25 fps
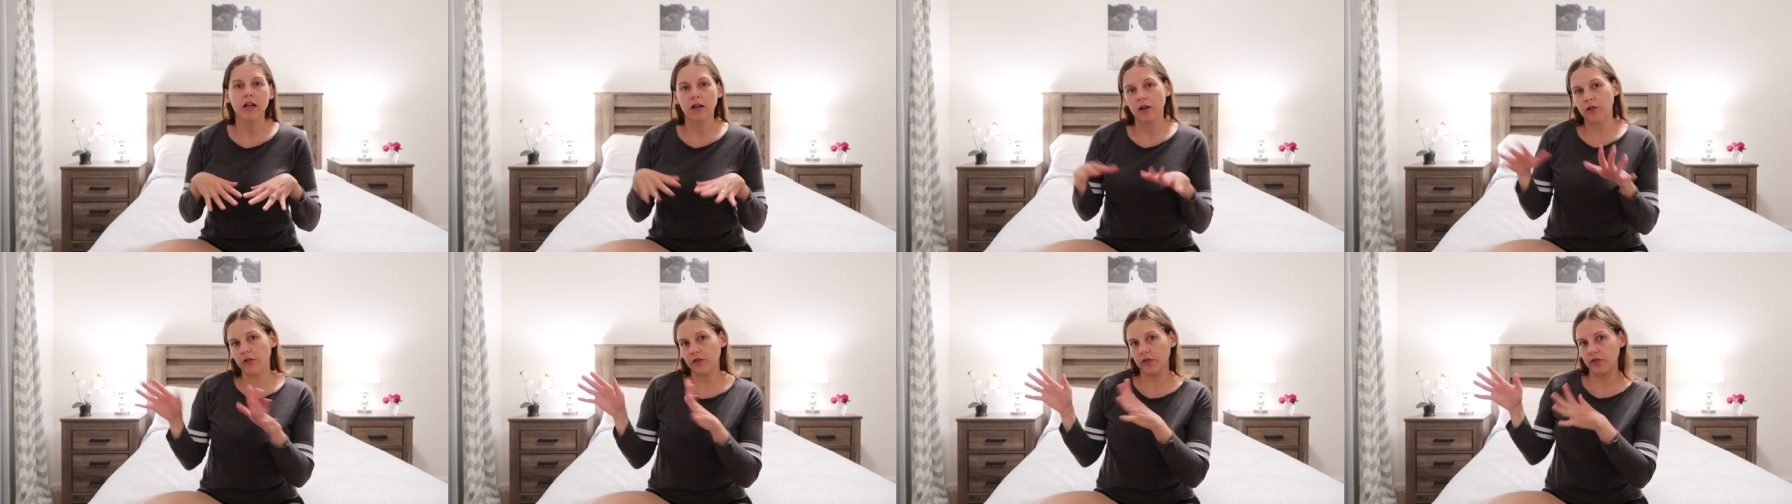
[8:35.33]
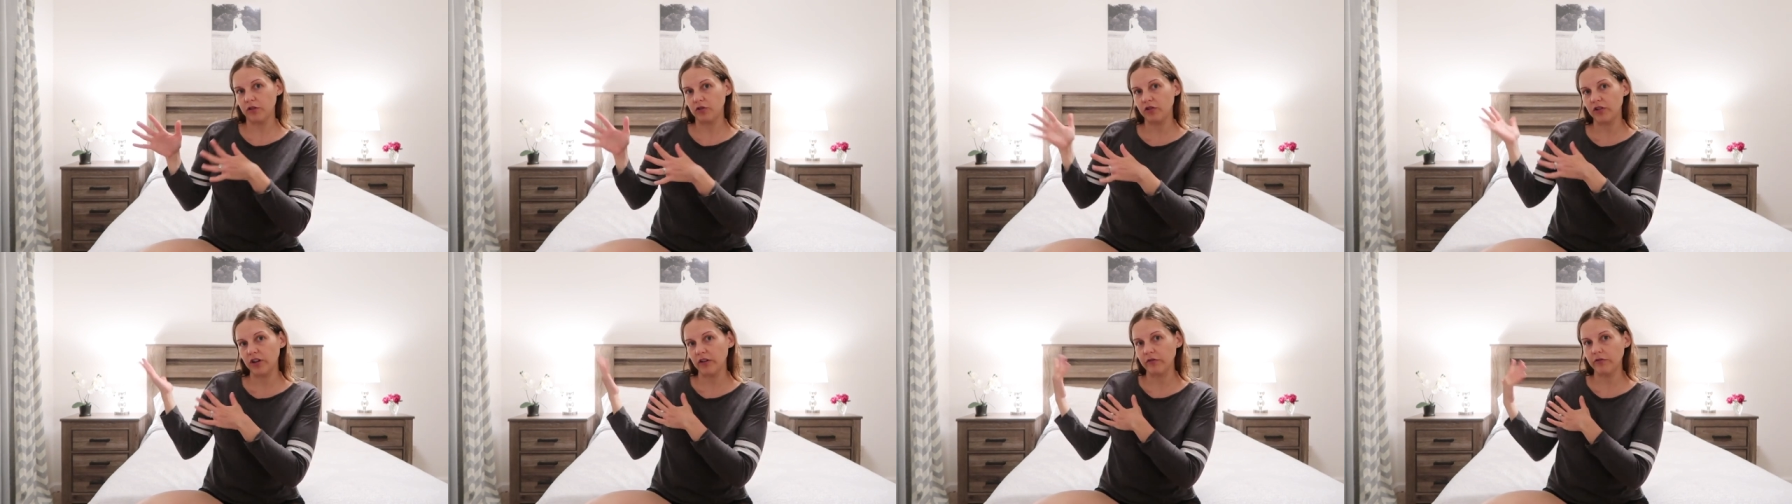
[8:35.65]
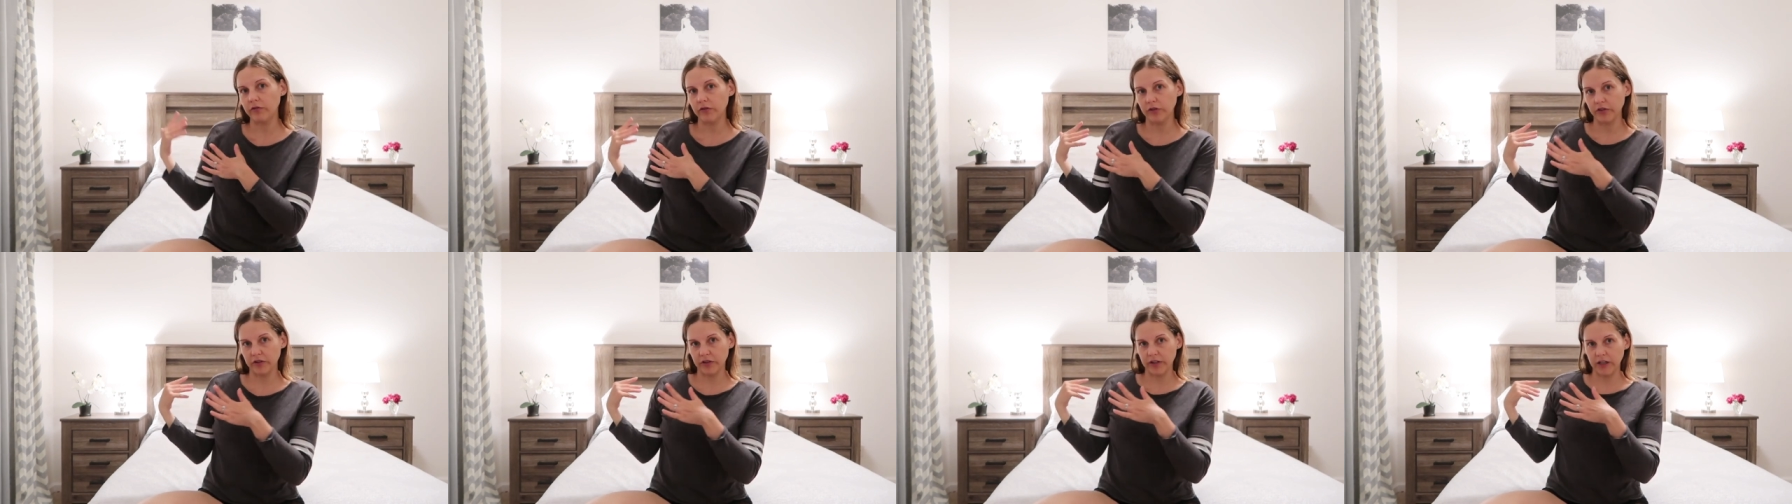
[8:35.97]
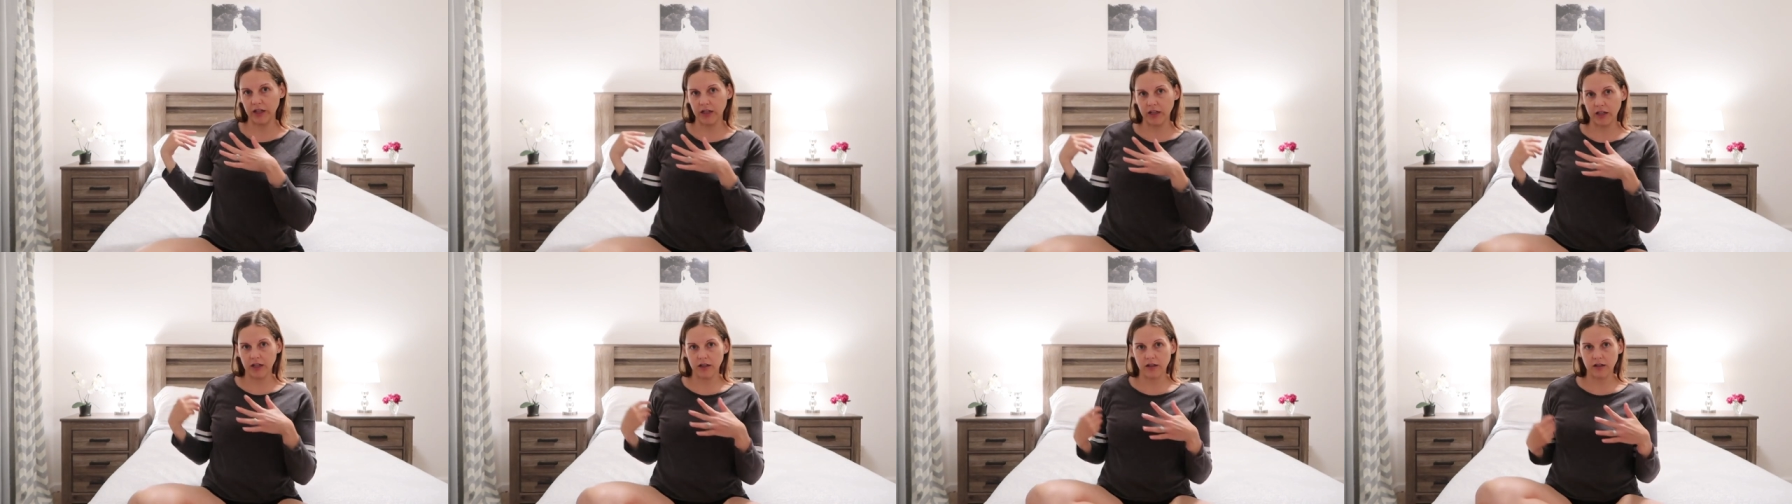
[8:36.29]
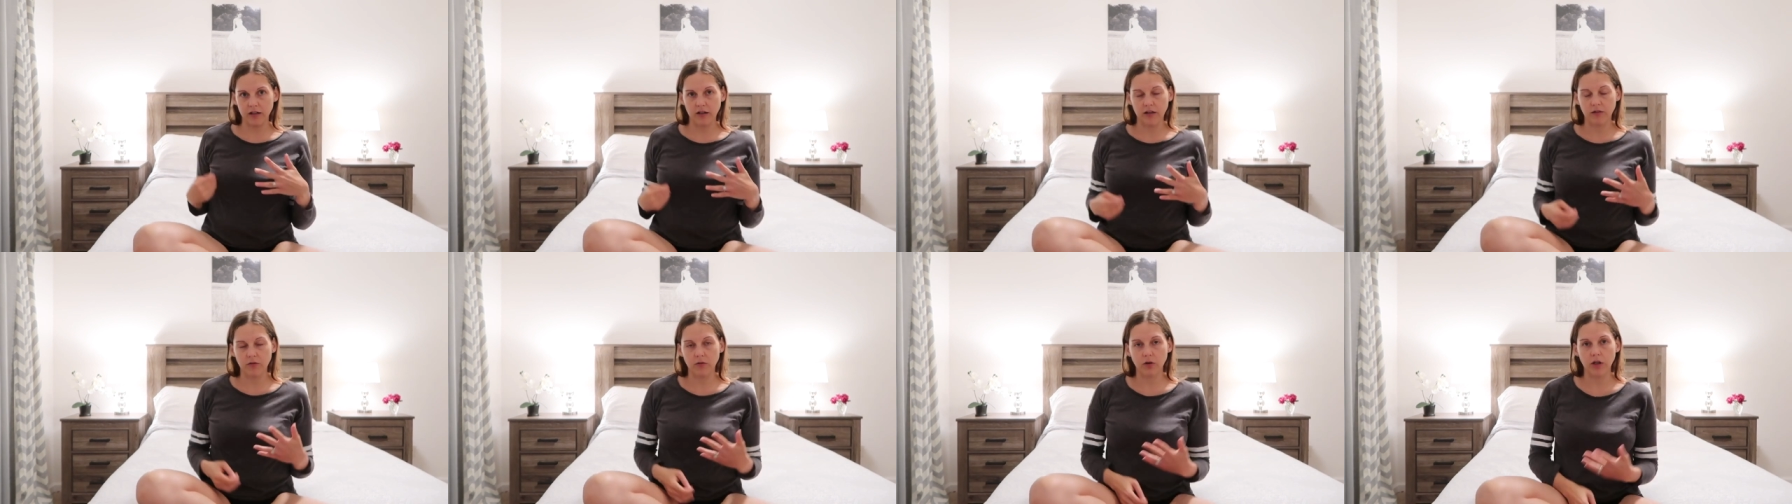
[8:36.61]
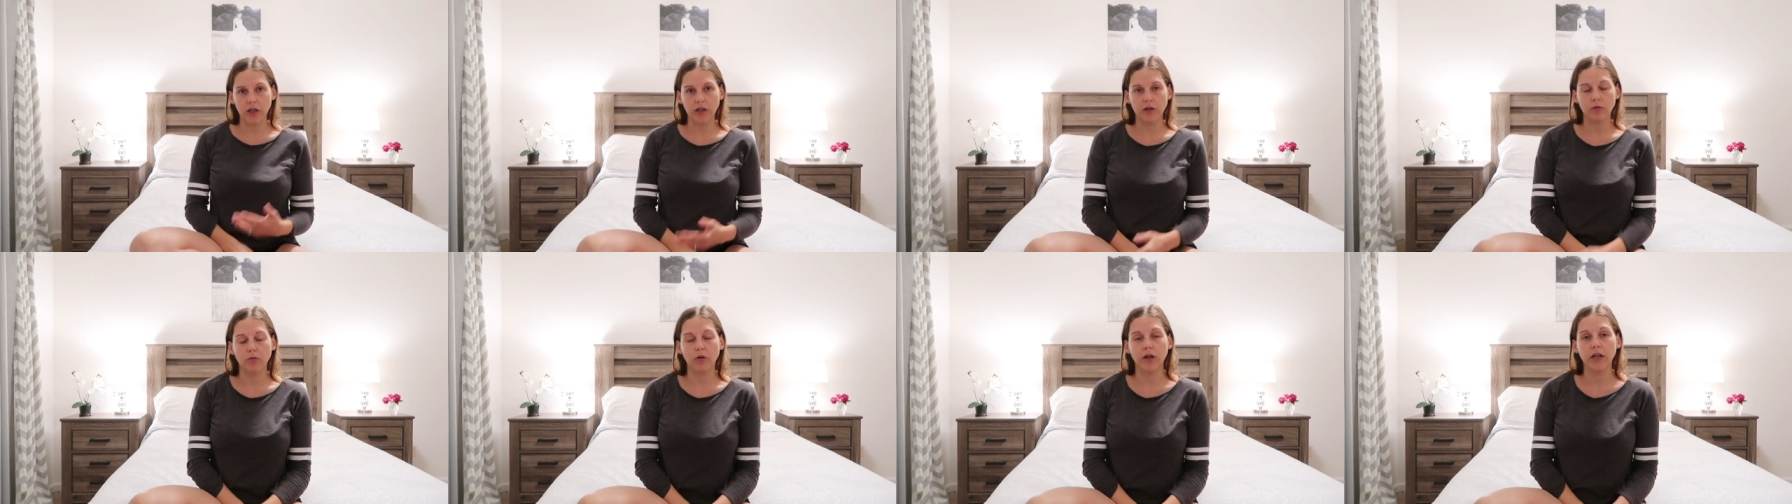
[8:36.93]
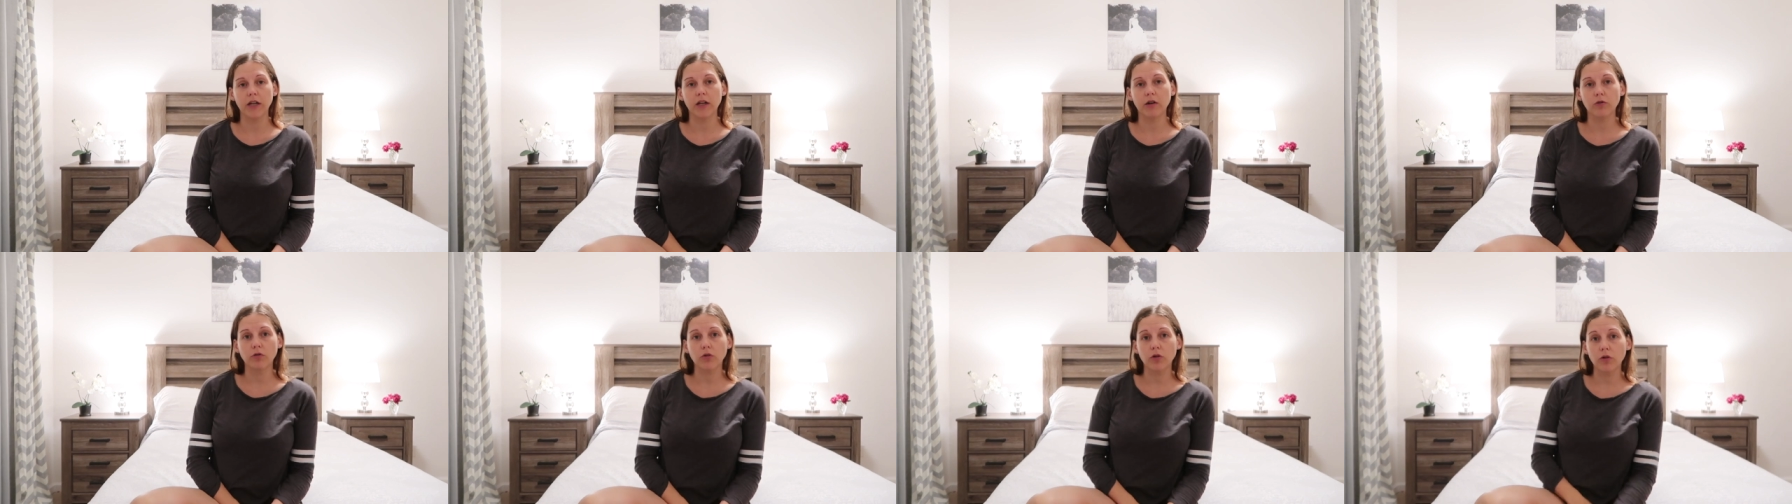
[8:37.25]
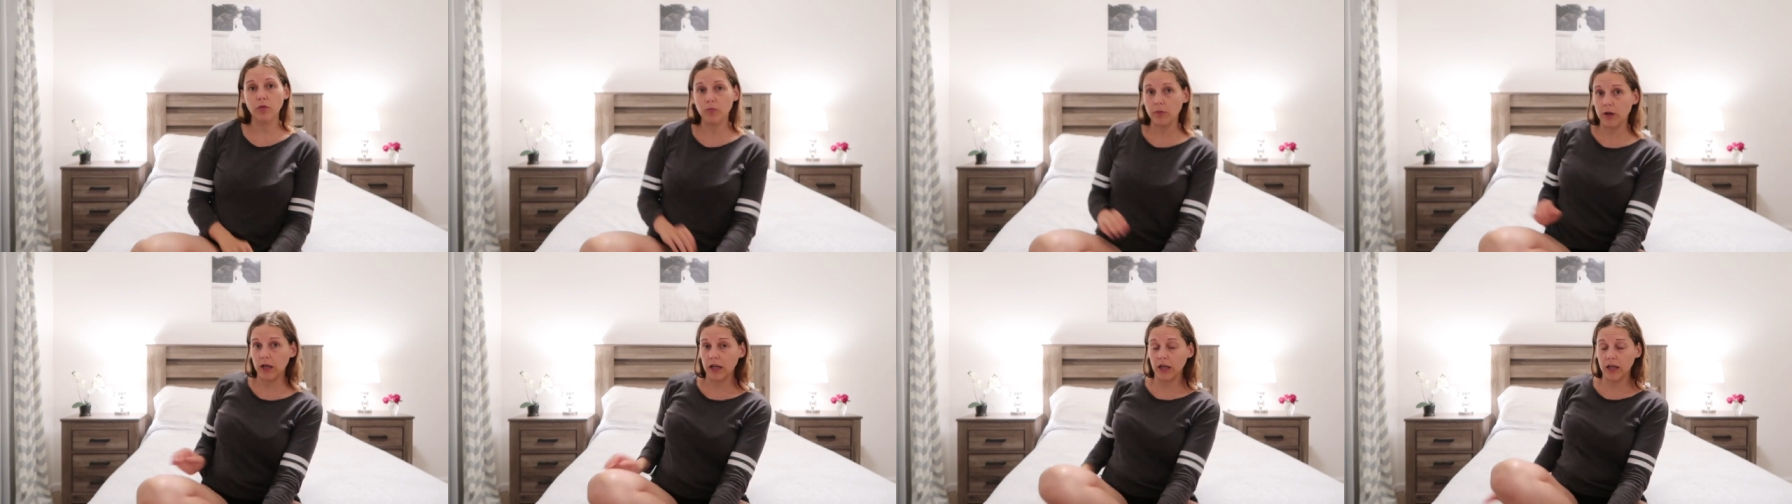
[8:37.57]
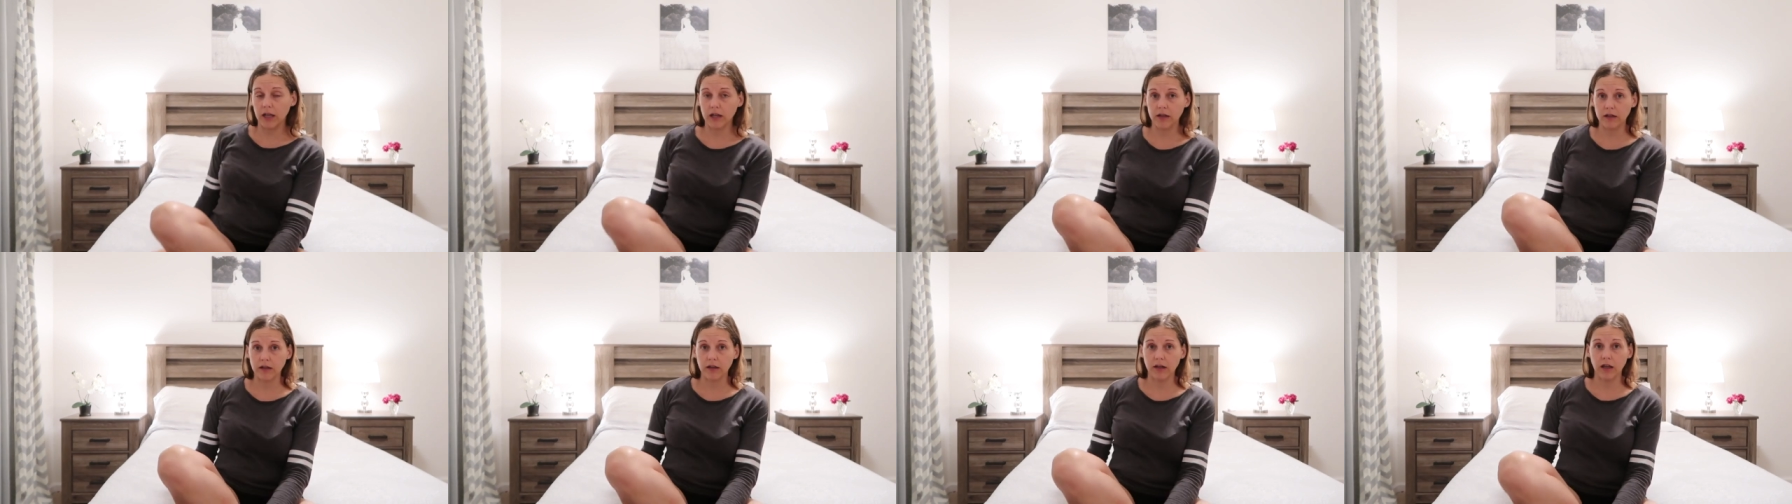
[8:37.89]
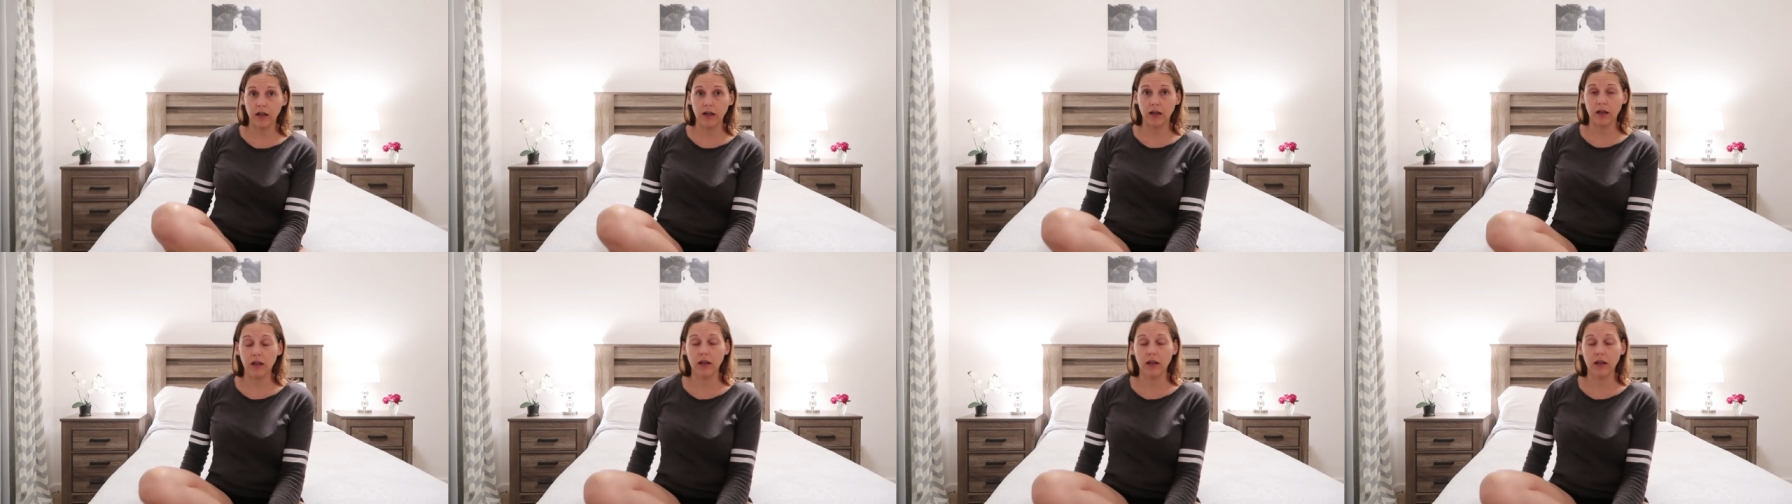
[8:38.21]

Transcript: because Jeff was staying in the in the waiting room and